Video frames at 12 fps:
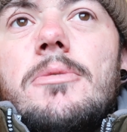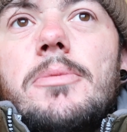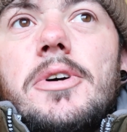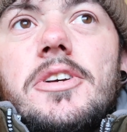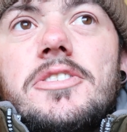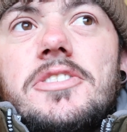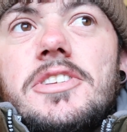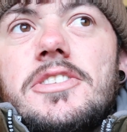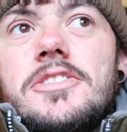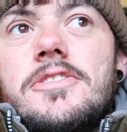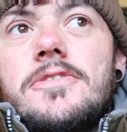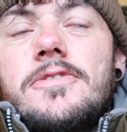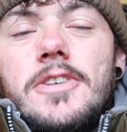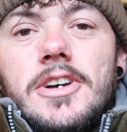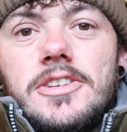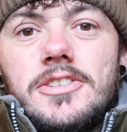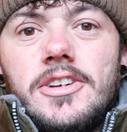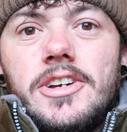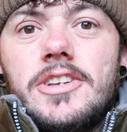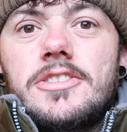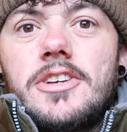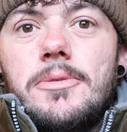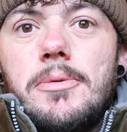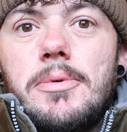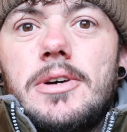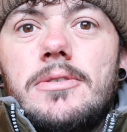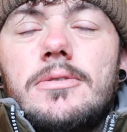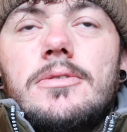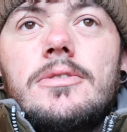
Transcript: But since first light has come about,